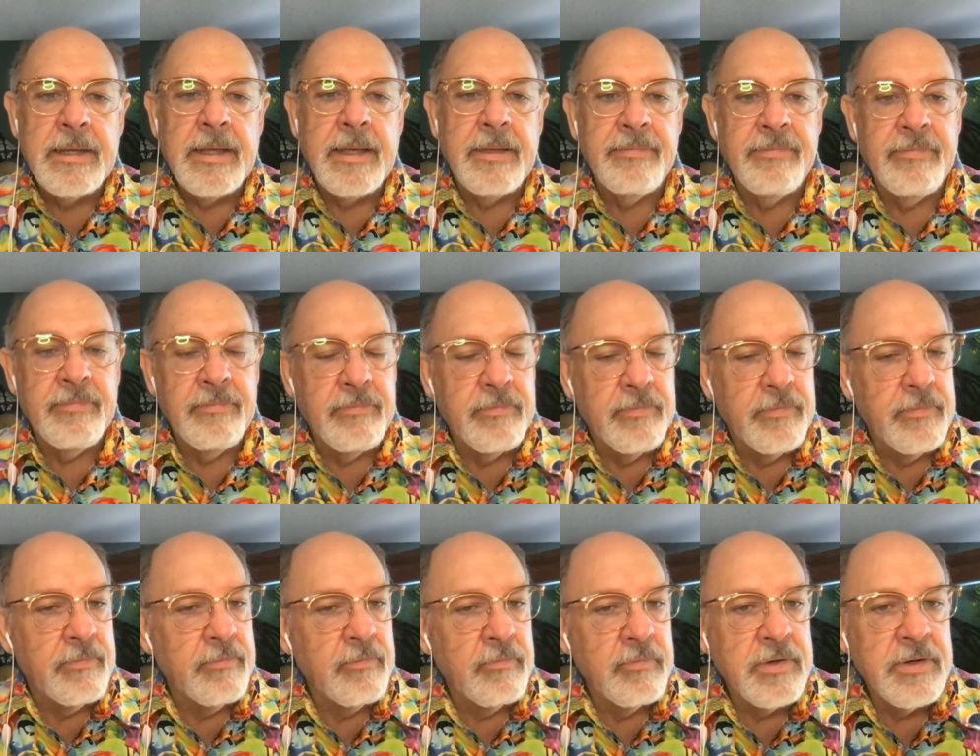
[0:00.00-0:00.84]
And
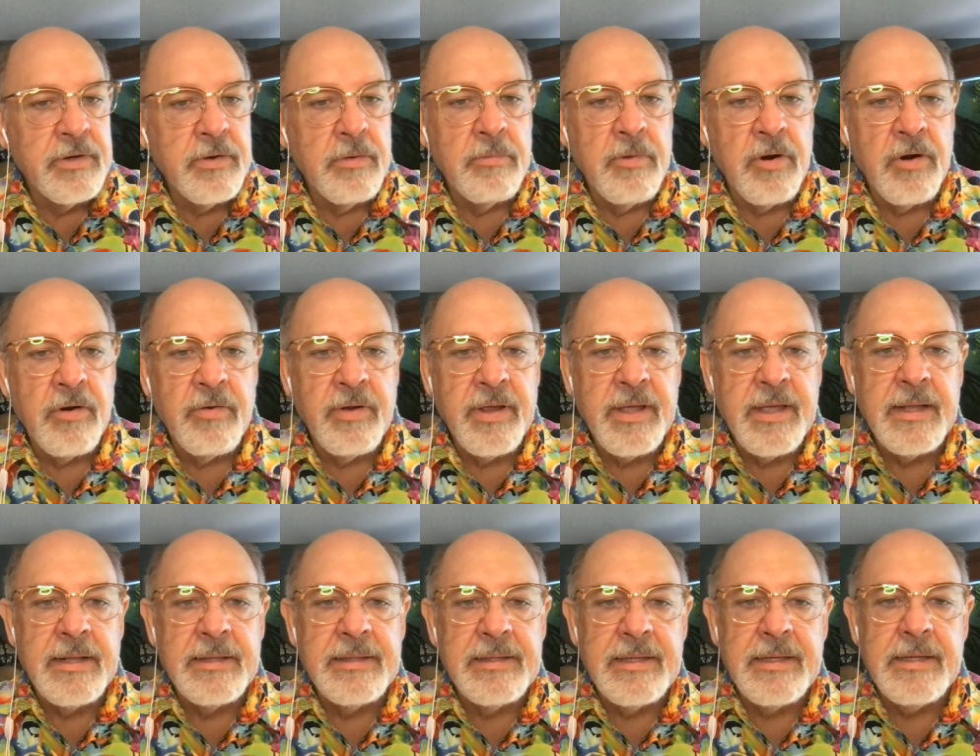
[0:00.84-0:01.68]
we know mercury
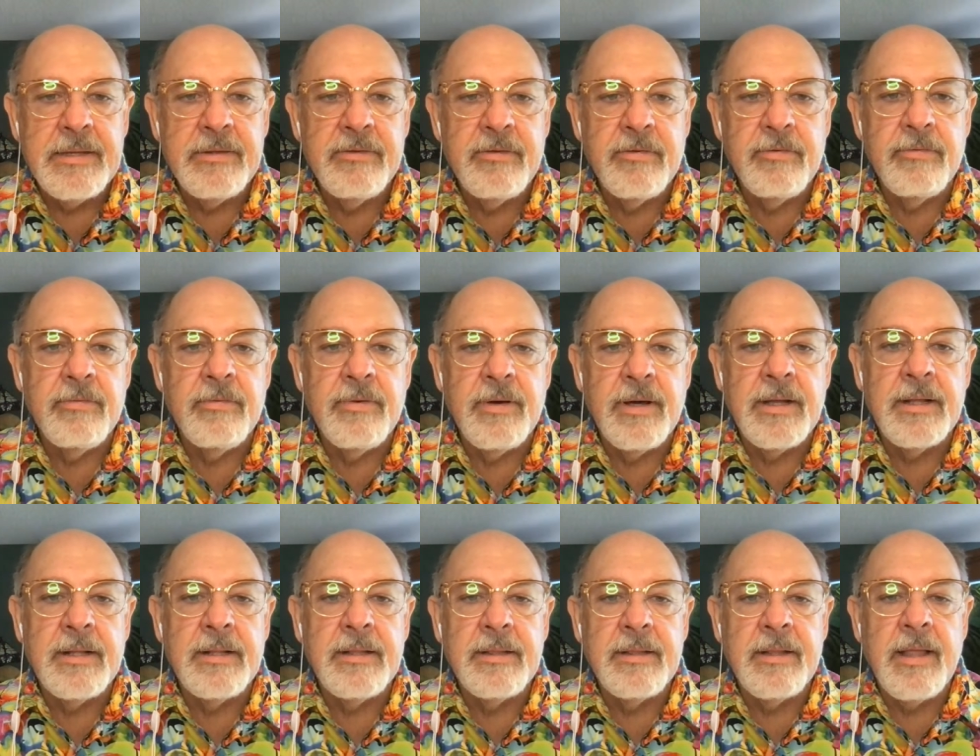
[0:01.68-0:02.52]
can lead to
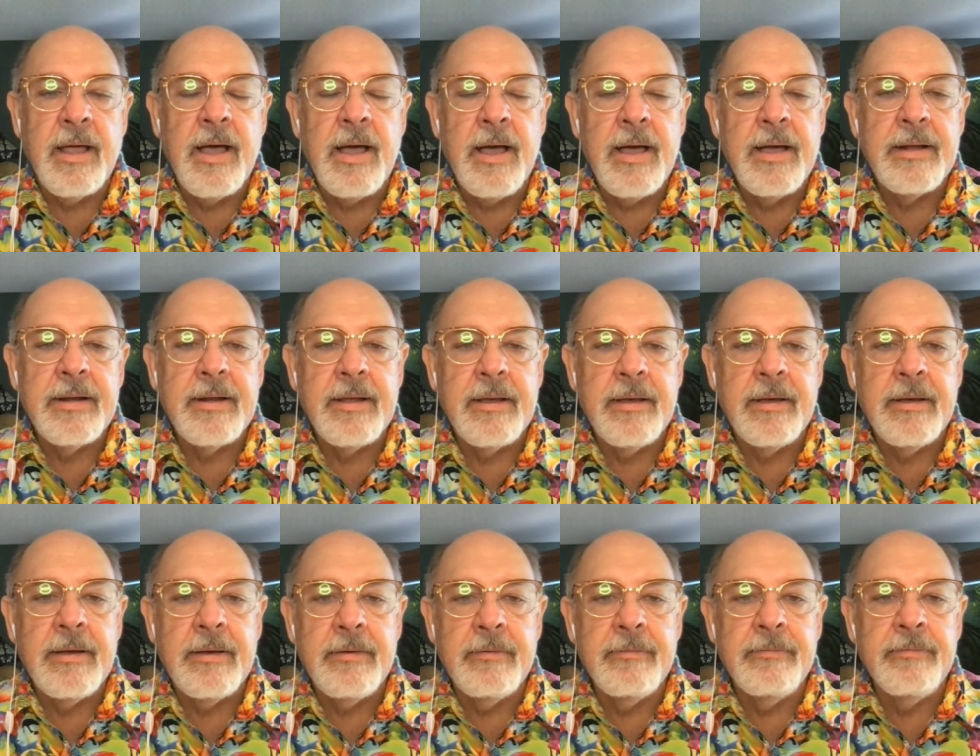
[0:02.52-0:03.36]
a lot
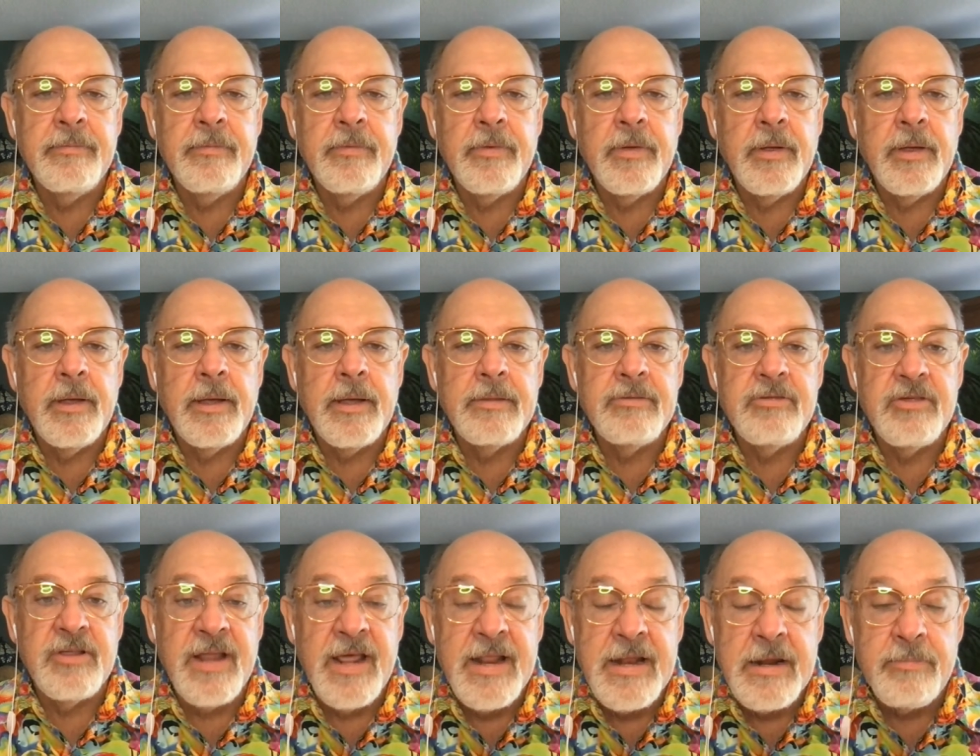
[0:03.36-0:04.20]
of
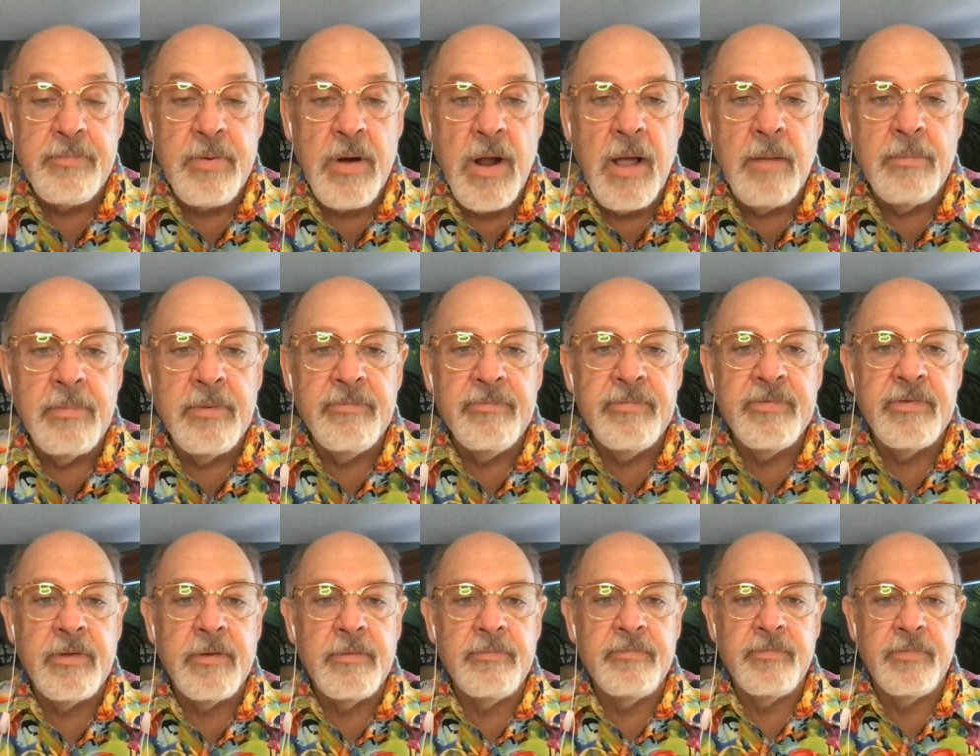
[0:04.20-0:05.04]
genetic
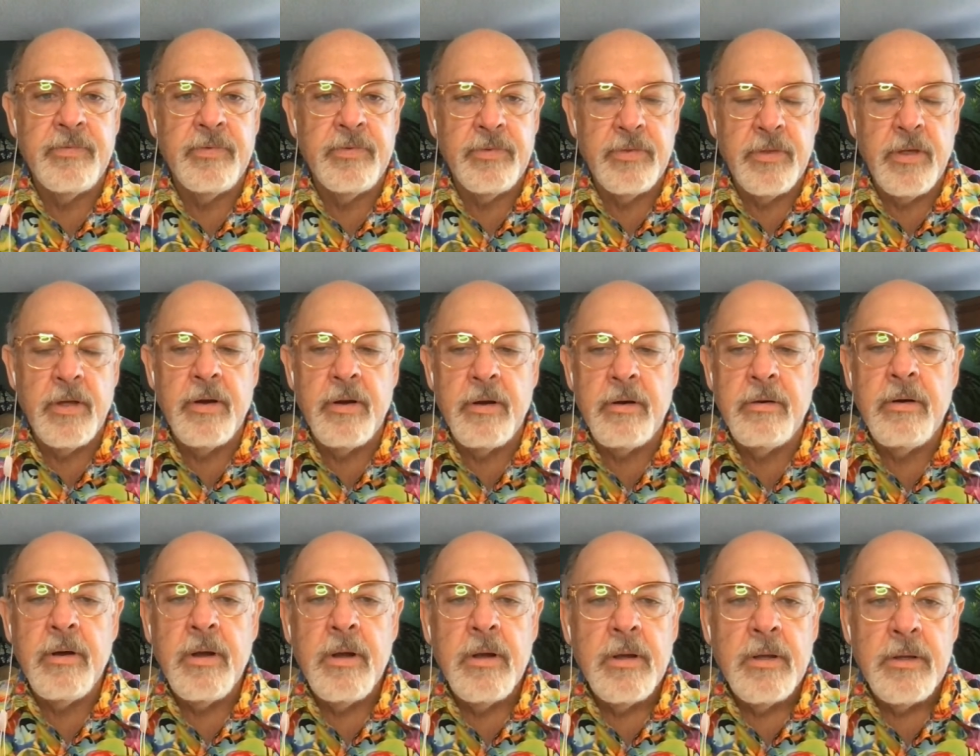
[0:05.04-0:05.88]
problems if
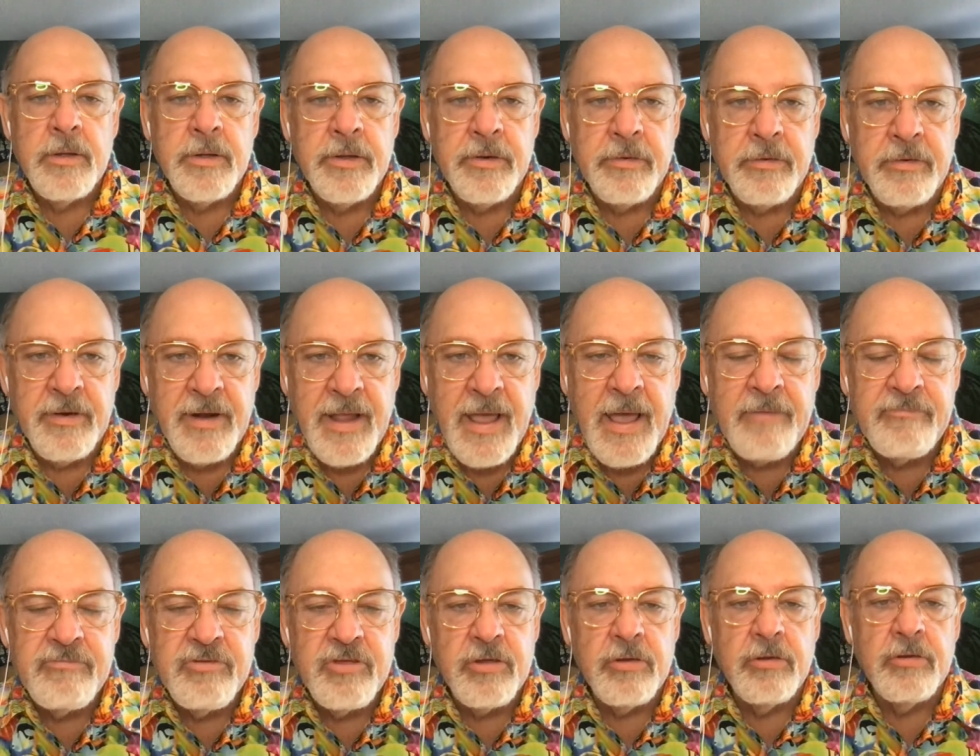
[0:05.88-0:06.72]
they're going to
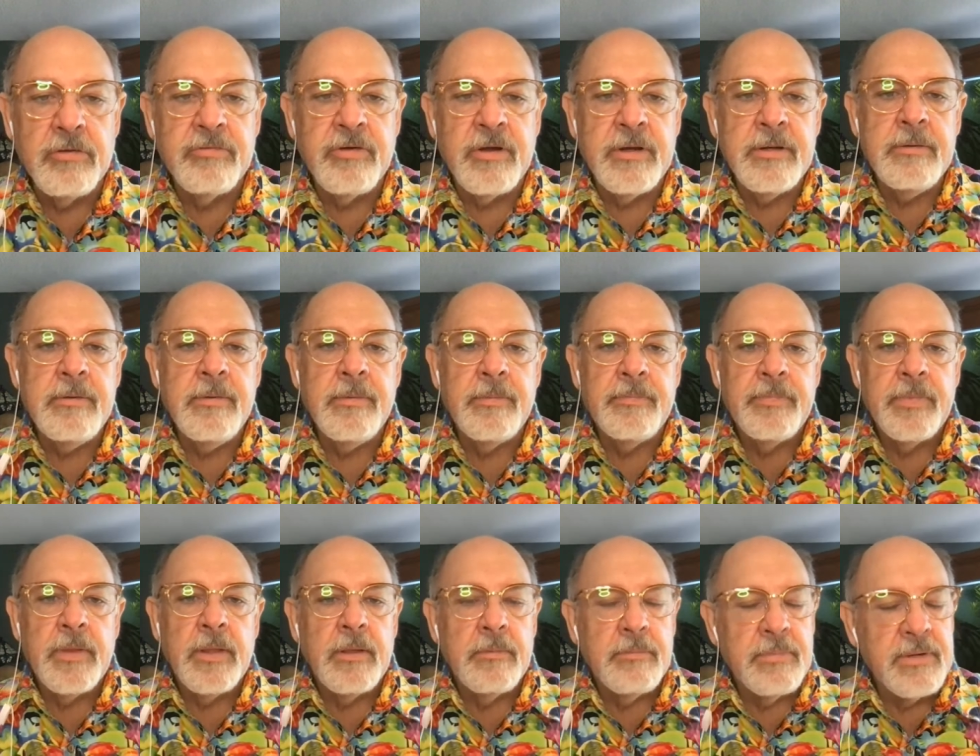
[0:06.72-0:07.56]
have children,
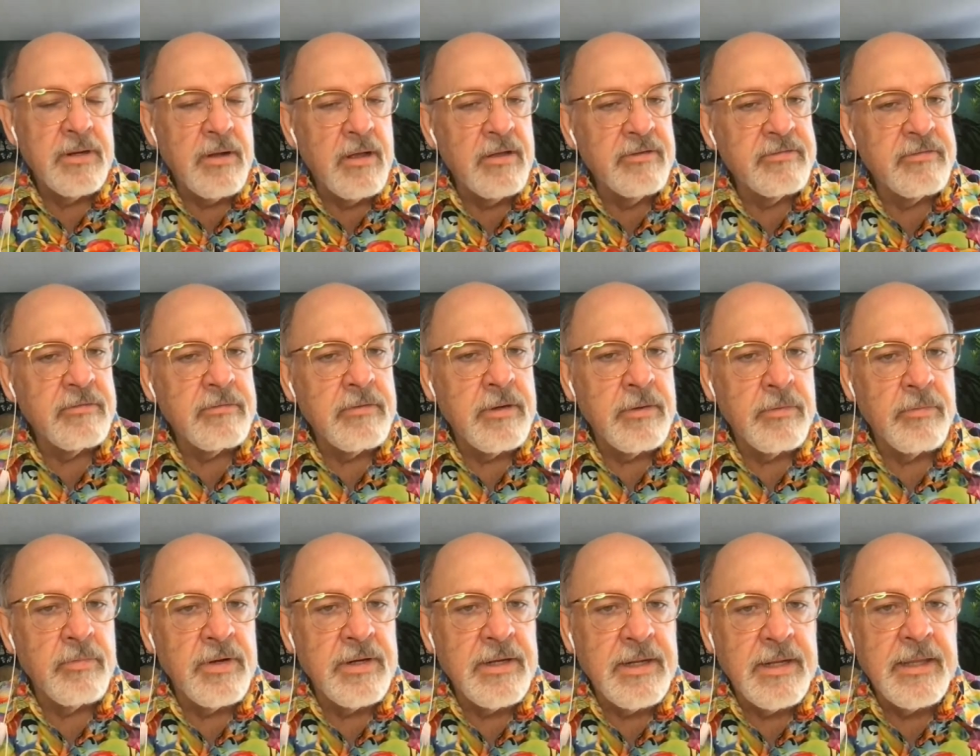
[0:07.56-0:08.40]
but also
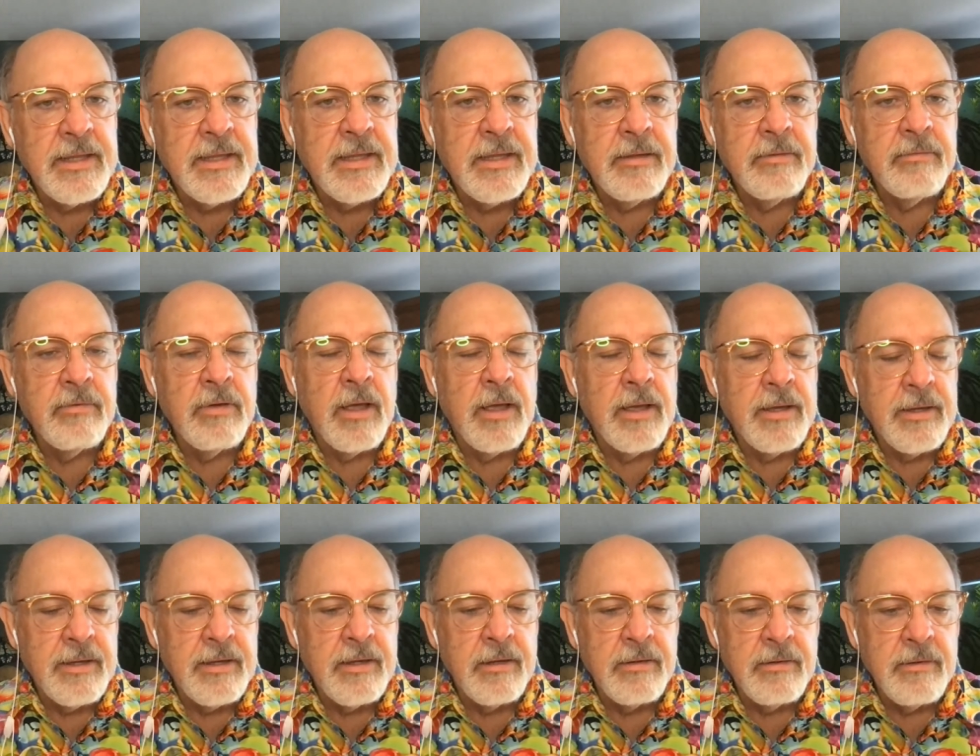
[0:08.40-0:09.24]

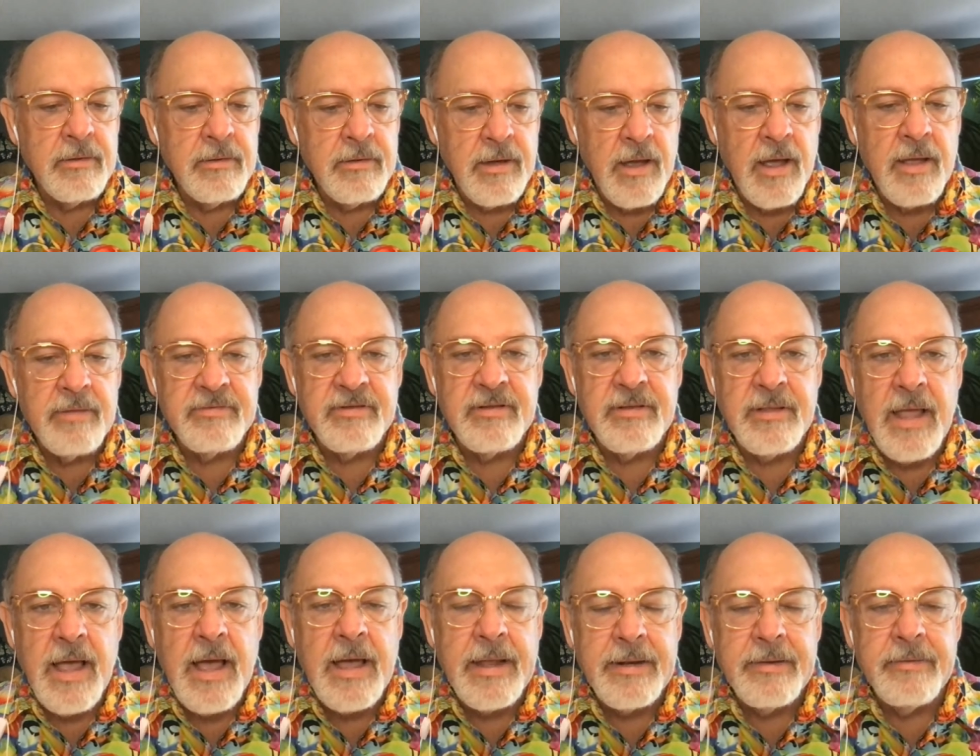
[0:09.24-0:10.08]
can cause a
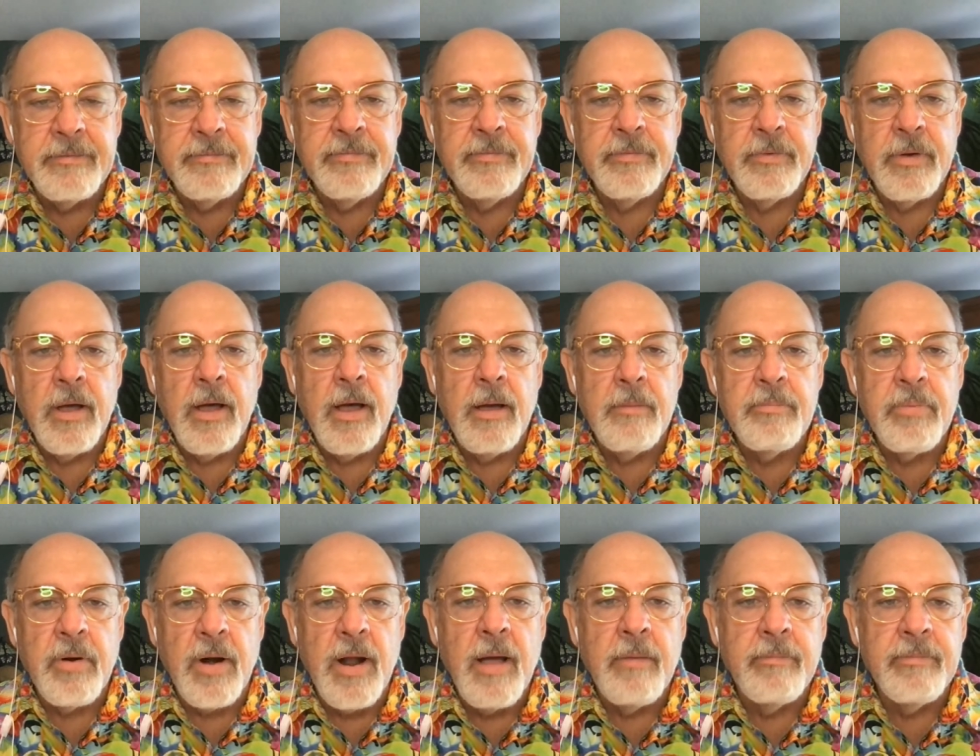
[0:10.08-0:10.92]
lot of
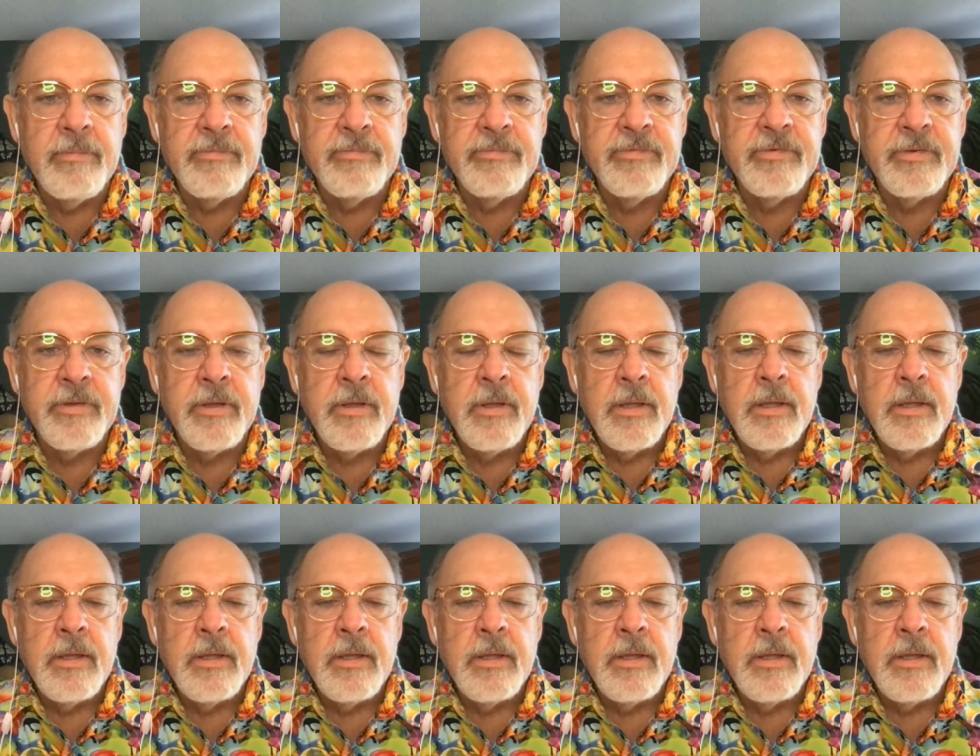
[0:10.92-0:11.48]
problems